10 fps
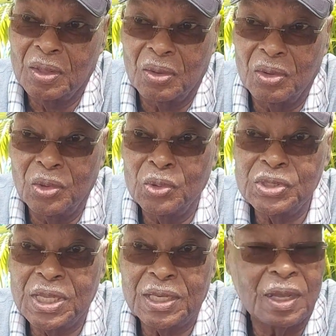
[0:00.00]
All
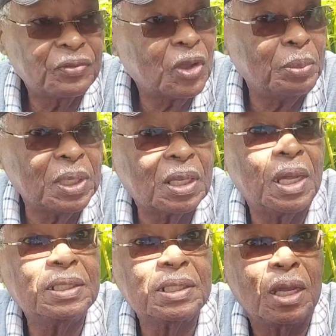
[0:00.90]
those that I've come in
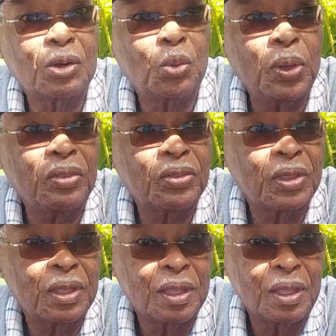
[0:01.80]
contact with,
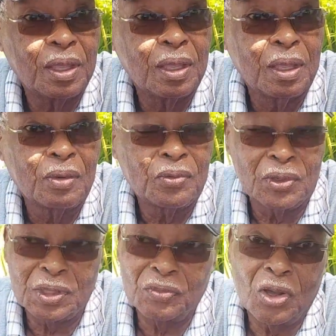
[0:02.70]

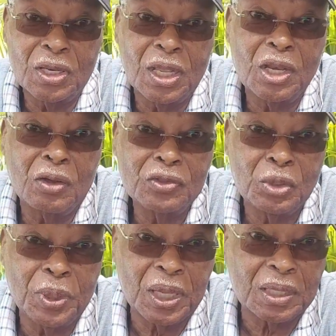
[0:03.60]
first of all, they love
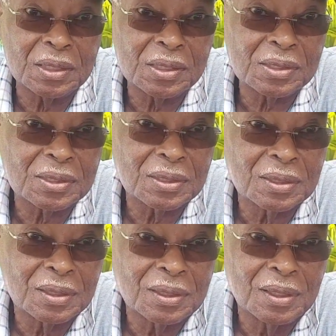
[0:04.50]
Jamaicans.
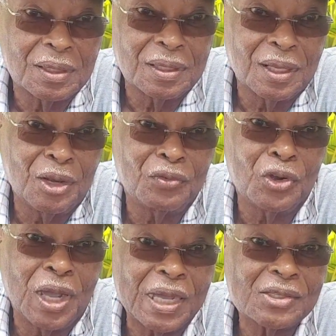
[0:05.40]
They love
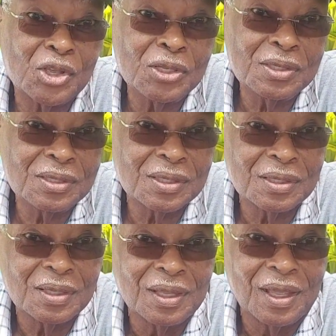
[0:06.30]
our accent,
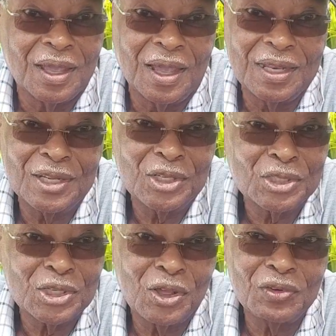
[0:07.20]
and they
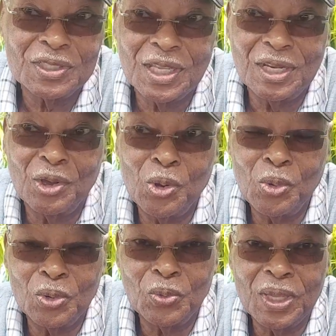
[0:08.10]
just love us on a
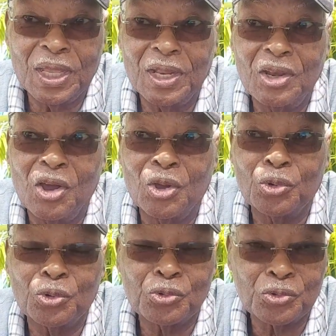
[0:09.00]
whole. We get along
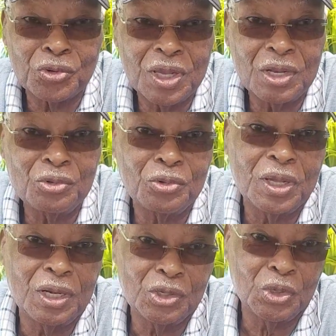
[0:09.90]

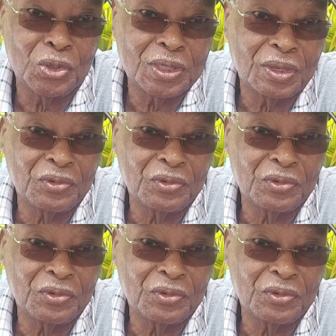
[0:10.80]
real good.